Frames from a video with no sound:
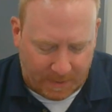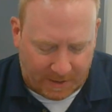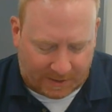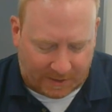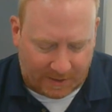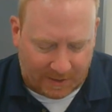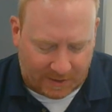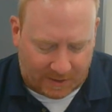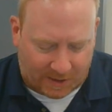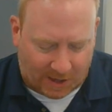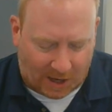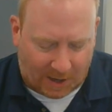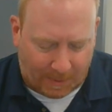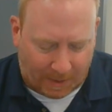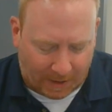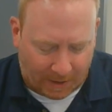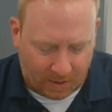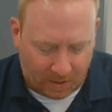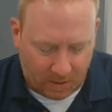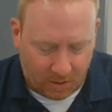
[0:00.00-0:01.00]
missing,
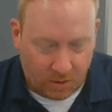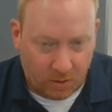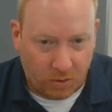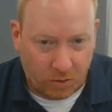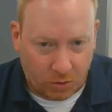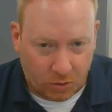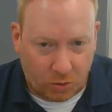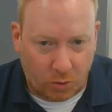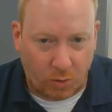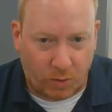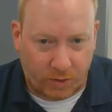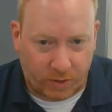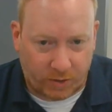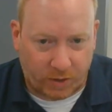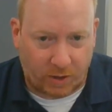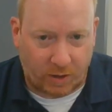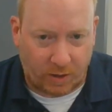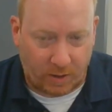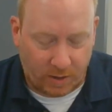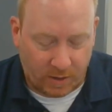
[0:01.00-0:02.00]
Starbuck. Truth,
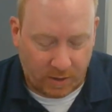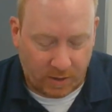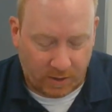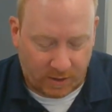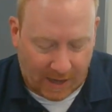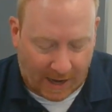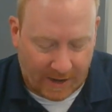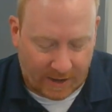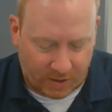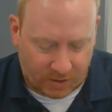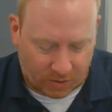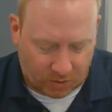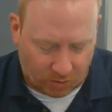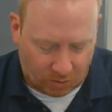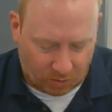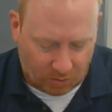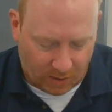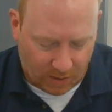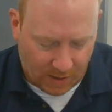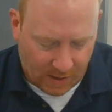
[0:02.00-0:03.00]
sir, saddest
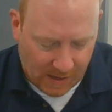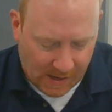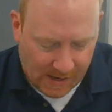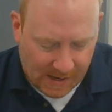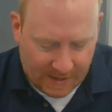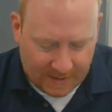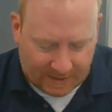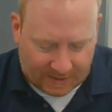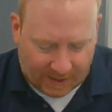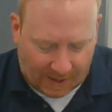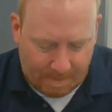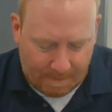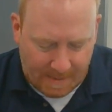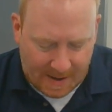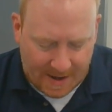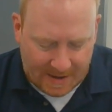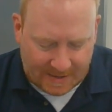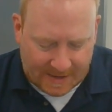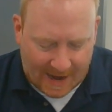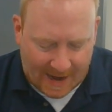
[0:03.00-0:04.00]
truth. Some
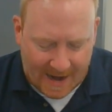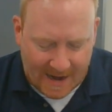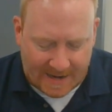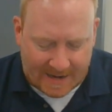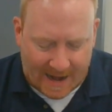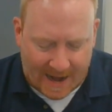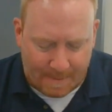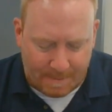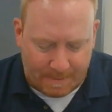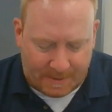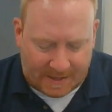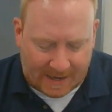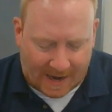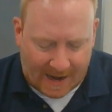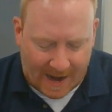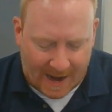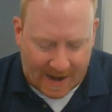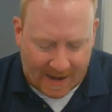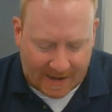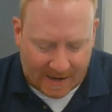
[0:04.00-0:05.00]
men die at ebb
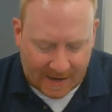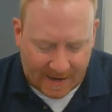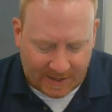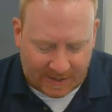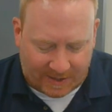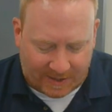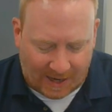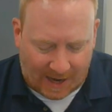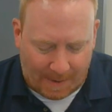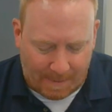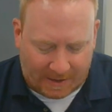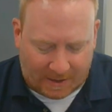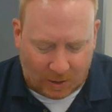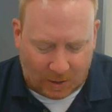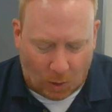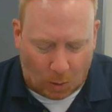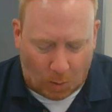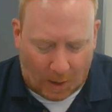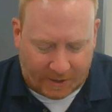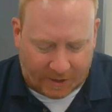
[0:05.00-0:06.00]
tide, some at
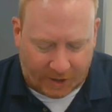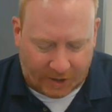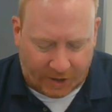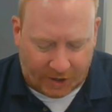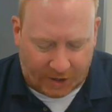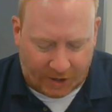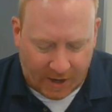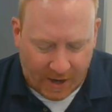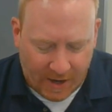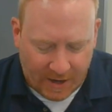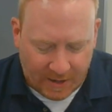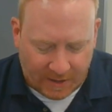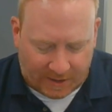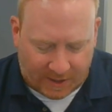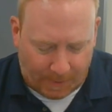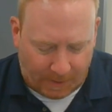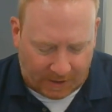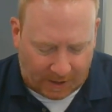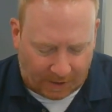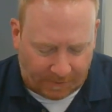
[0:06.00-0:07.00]
low water,
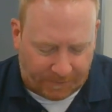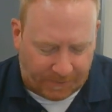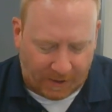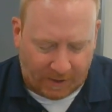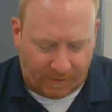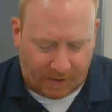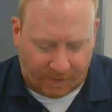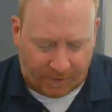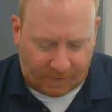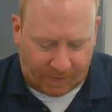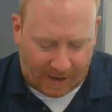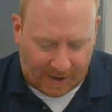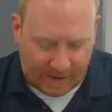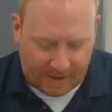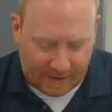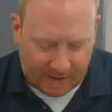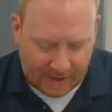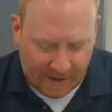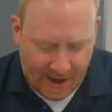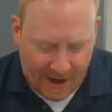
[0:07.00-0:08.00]
some at the full of the
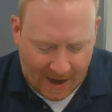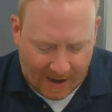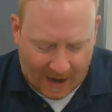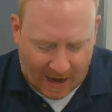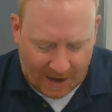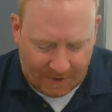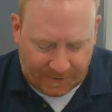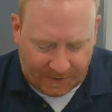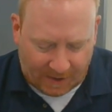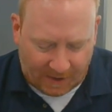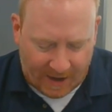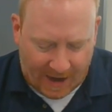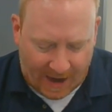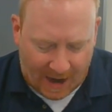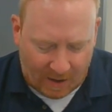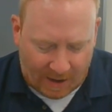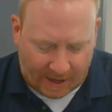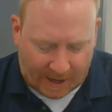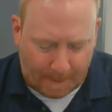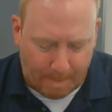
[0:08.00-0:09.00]
flood, and I feel
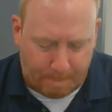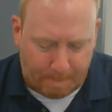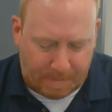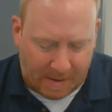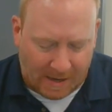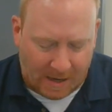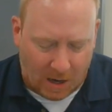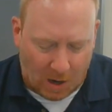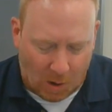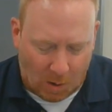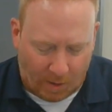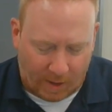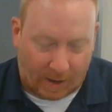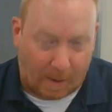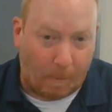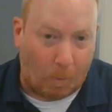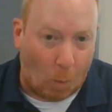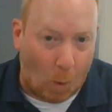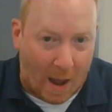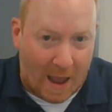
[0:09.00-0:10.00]
now like a billow, like
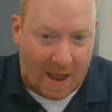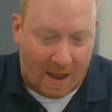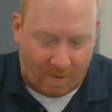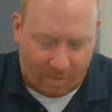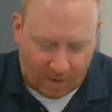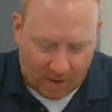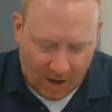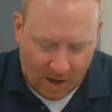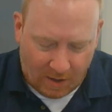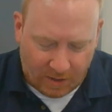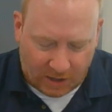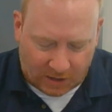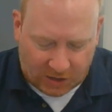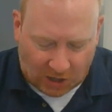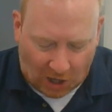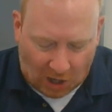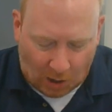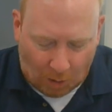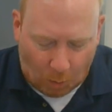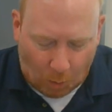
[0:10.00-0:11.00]
a wave. That's
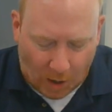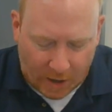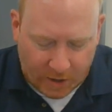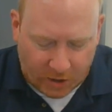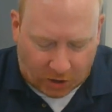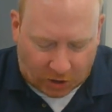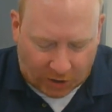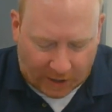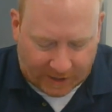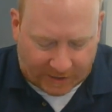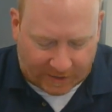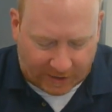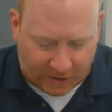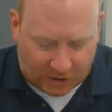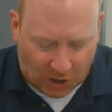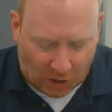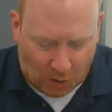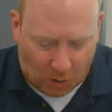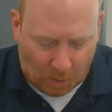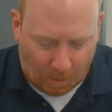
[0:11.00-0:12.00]
all one
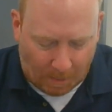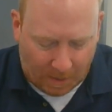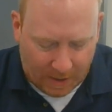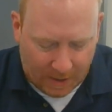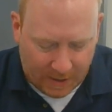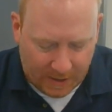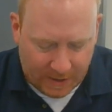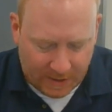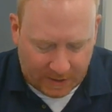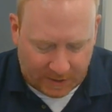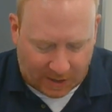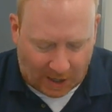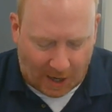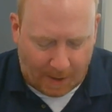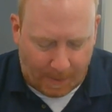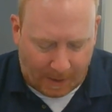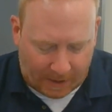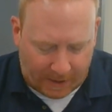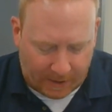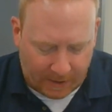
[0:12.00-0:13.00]
crested comb.
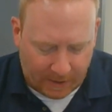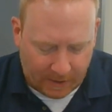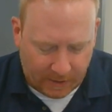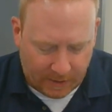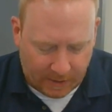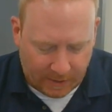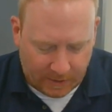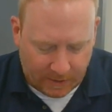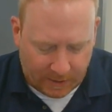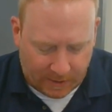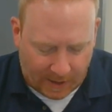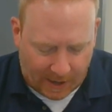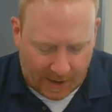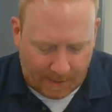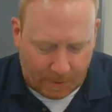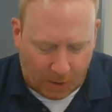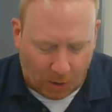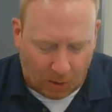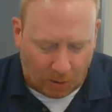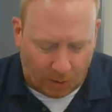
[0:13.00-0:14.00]
Starbuck, I
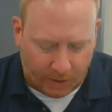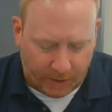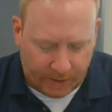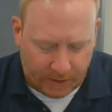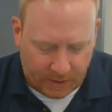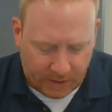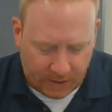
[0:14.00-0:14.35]
am old.